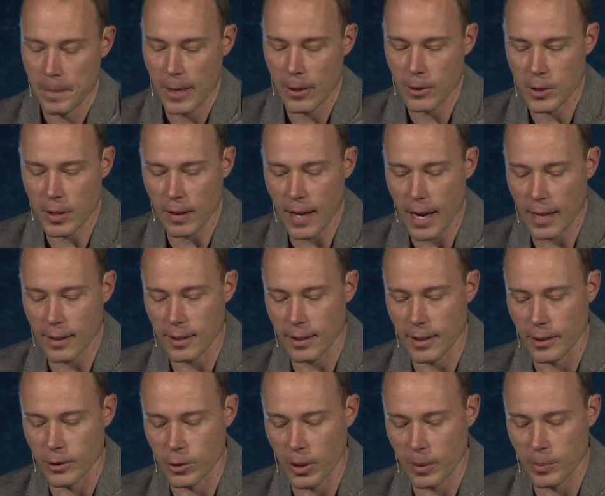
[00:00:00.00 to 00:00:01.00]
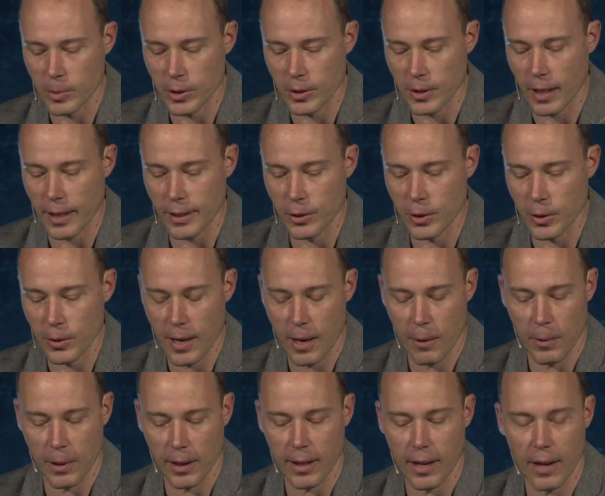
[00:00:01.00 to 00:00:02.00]
Here's the last thing Scripture's likened to that I
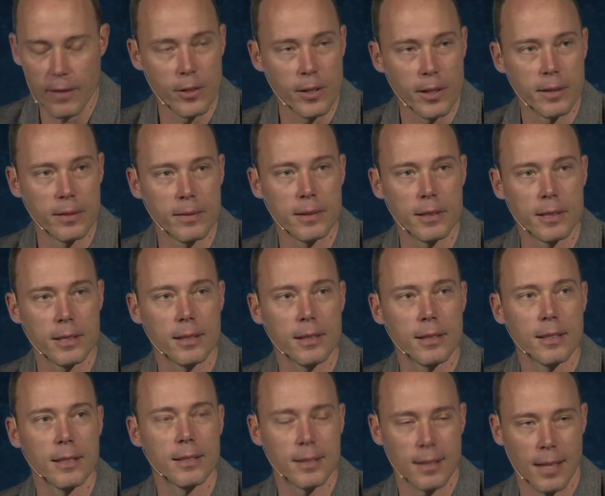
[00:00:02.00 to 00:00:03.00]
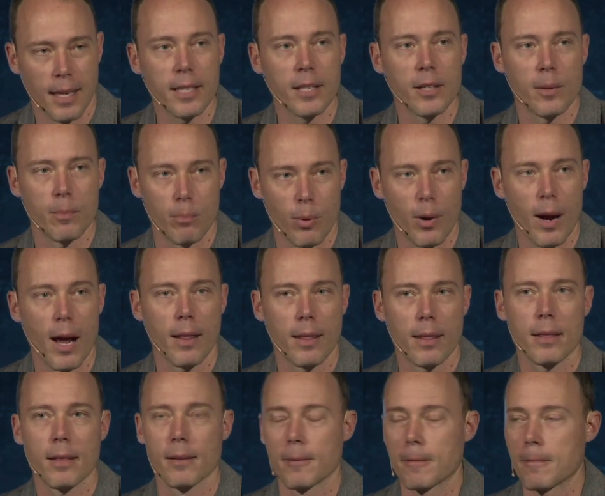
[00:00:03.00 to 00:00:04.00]
want to cover. It's likened to
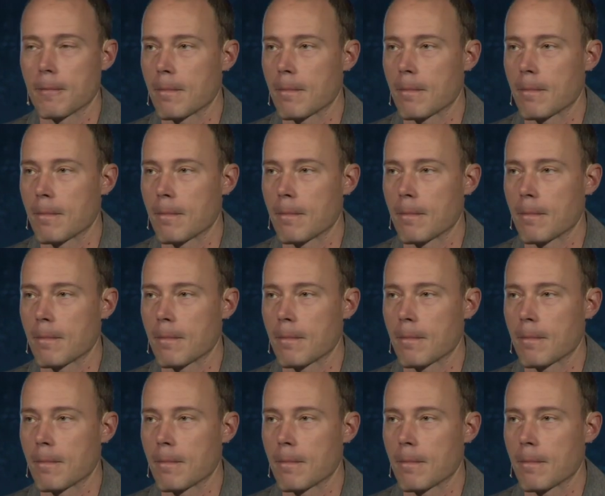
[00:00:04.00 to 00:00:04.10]
breath.